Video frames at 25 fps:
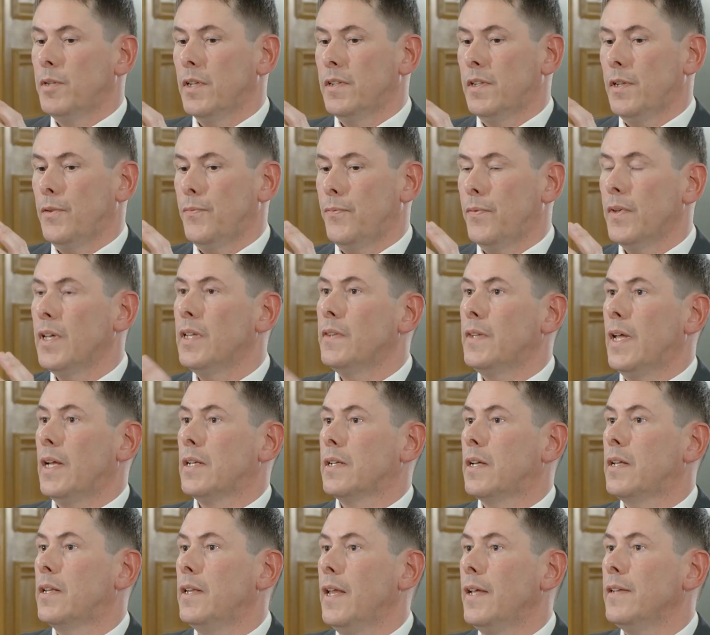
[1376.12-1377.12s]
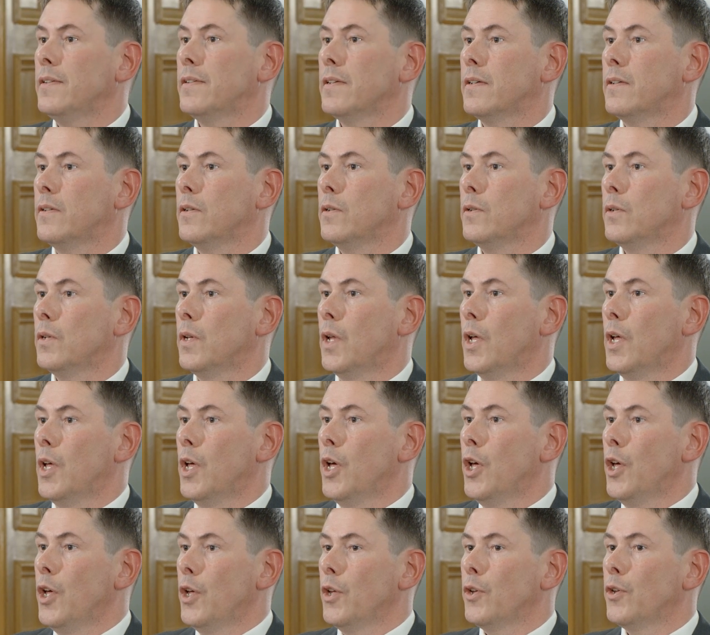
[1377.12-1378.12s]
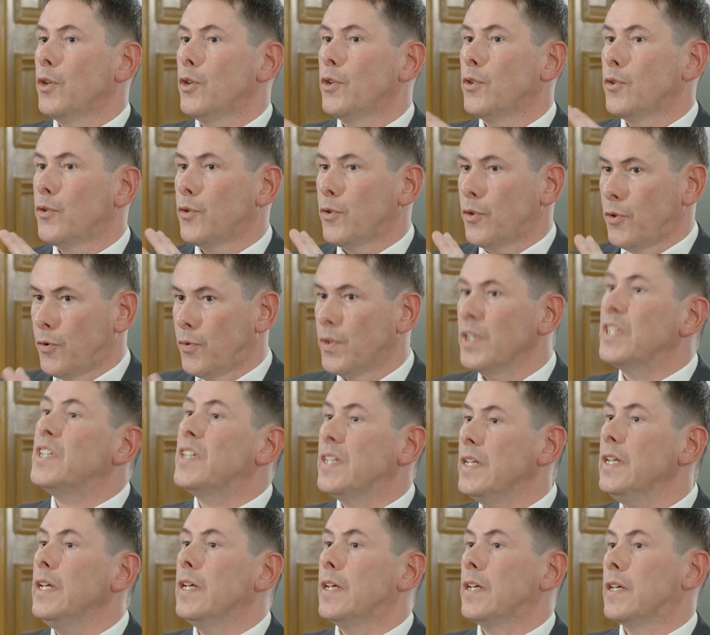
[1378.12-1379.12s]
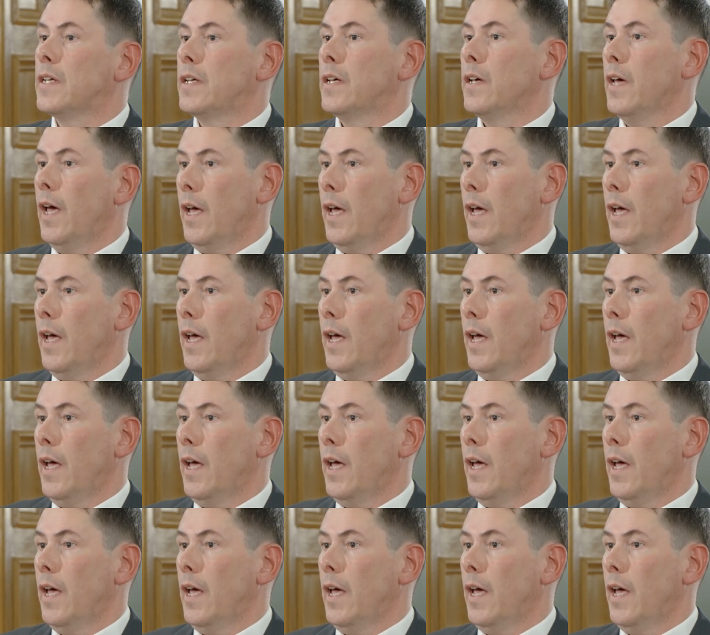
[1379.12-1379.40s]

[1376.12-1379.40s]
as if in that classical critique